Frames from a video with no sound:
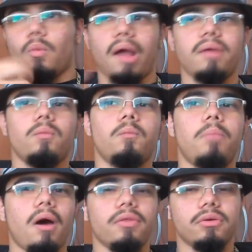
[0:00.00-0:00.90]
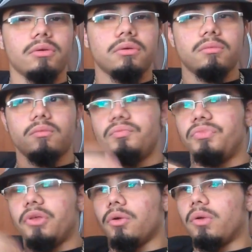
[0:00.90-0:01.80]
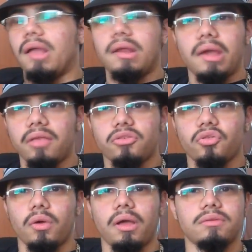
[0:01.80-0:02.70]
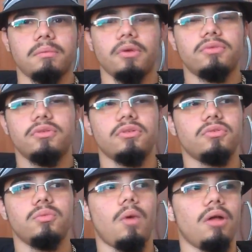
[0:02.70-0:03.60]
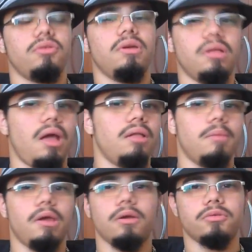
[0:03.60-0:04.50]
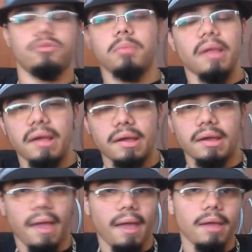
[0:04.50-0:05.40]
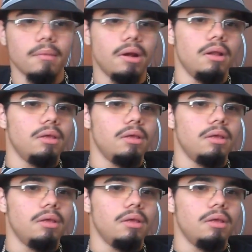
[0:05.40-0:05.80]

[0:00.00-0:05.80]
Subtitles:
Why bother, getting into it as opposed to just watching an anime or just playing a game?